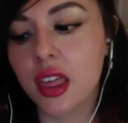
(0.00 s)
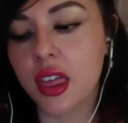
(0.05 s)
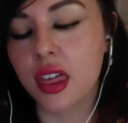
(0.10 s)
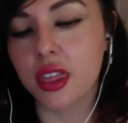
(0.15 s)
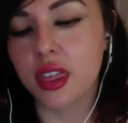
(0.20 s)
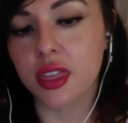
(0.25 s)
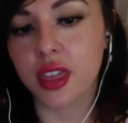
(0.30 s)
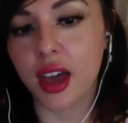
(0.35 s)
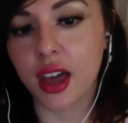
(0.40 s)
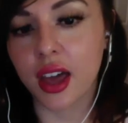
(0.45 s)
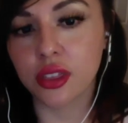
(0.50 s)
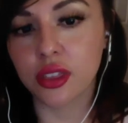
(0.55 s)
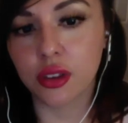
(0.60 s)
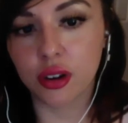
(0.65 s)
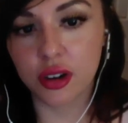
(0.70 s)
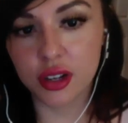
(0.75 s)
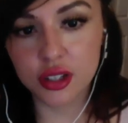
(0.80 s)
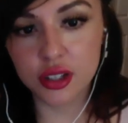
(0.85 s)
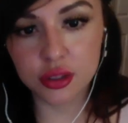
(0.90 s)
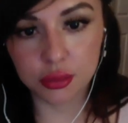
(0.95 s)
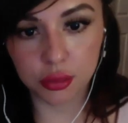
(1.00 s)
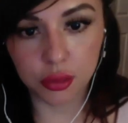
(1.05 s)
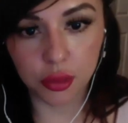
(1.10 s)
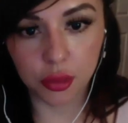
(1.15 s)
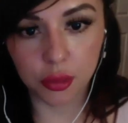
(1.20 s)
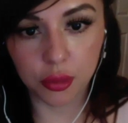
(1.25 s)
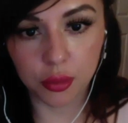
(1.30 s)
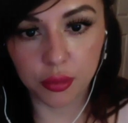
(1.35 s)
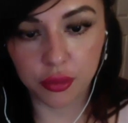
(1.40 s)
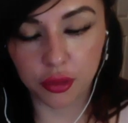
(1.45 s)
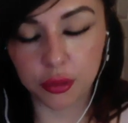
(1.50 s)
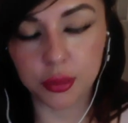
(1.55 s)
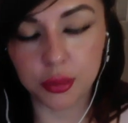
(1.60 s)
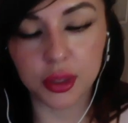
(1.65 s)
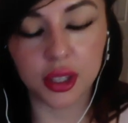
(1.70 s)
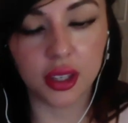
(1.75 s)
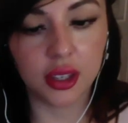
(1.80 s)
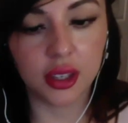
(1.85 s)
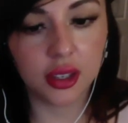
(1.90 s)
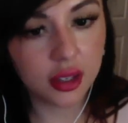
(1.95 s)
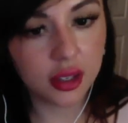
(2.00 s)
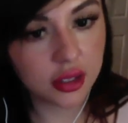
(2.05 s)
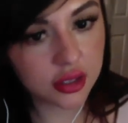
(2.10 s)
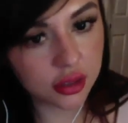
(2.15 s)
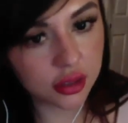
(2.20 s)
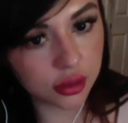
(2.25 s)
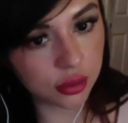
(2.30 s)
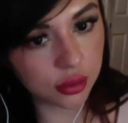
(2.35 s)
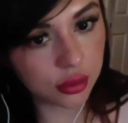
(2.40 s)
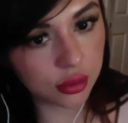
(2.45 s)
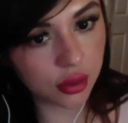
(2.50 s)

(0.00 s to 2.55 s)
that there is room for me to